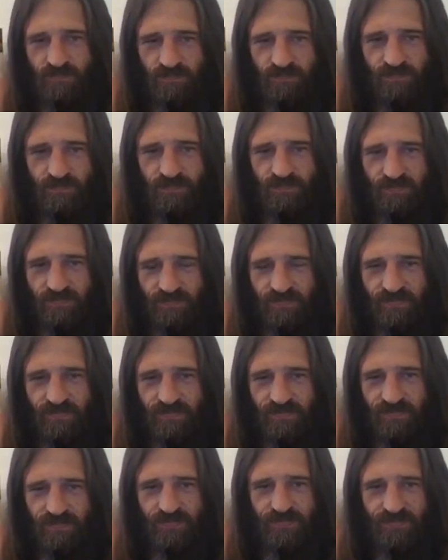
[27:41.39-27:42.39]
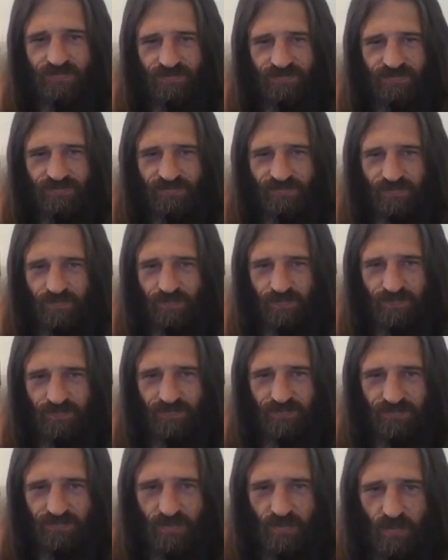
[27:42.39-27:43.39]

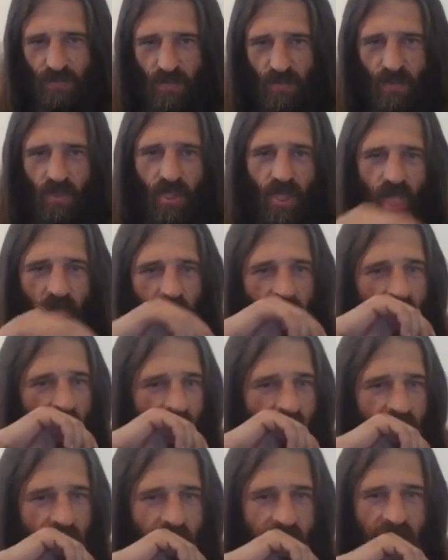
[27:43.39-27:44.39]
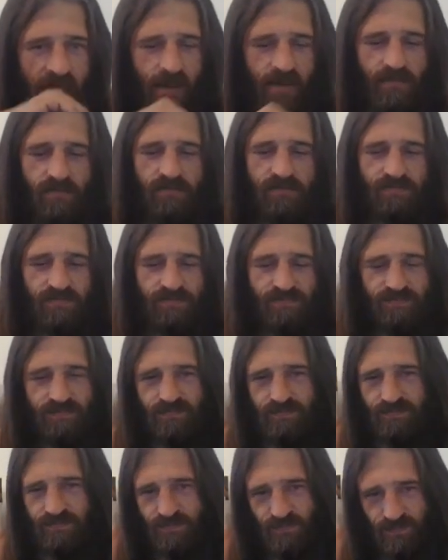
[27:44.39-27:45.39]

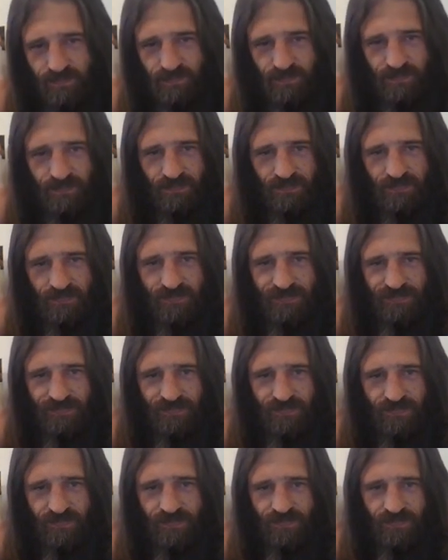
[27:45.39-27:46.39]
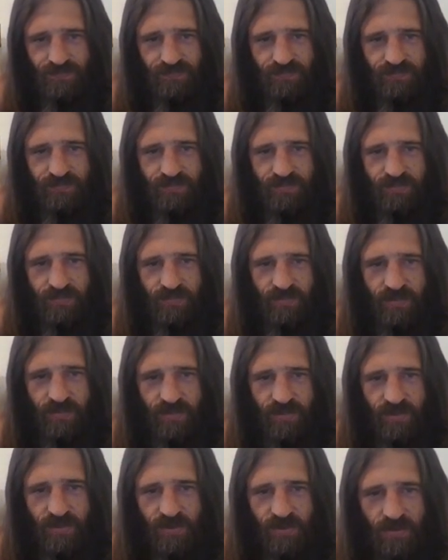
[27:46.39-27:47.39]

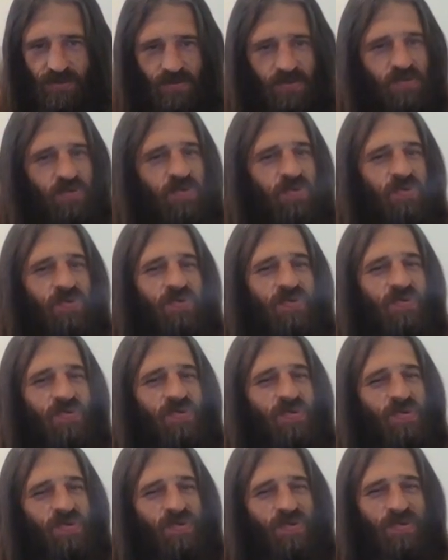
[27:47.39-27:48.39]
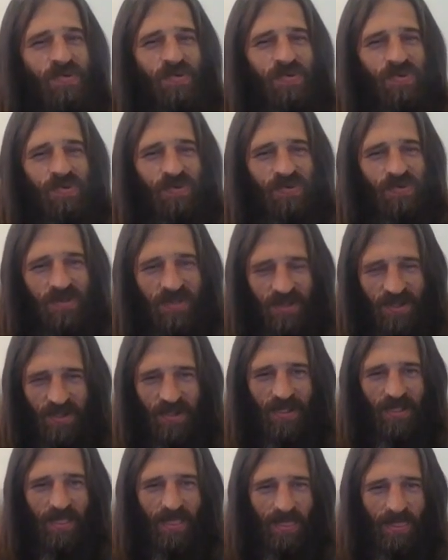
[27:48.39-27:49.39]

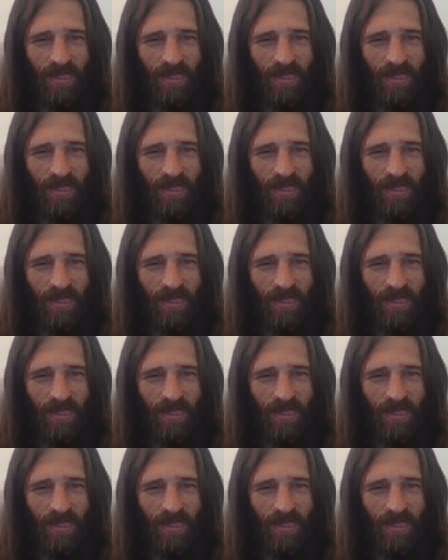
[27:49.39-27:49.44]
(silent)